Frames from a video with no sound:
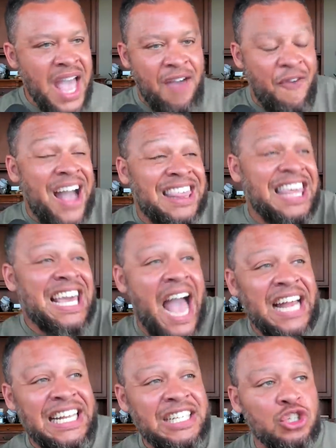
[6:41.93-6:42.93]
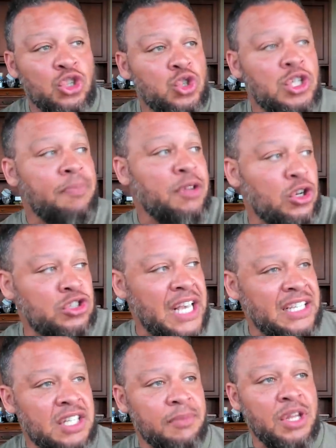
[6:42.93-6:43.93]
If I think I need to do something or
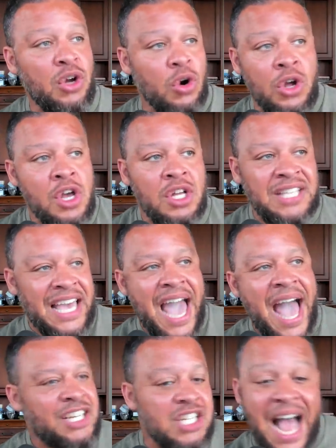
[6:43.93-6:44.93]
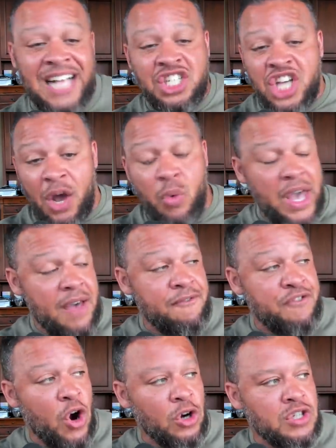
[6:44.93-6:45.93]
say something or take action, I check with him
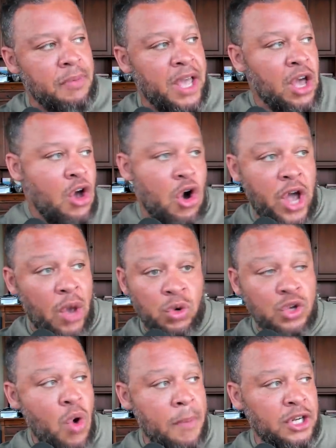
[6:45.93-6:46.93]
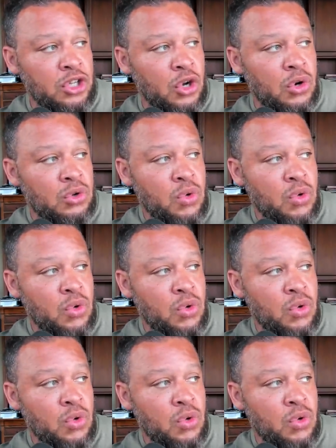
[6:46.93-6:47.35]
first. I'm like, okay, what do you want me to do?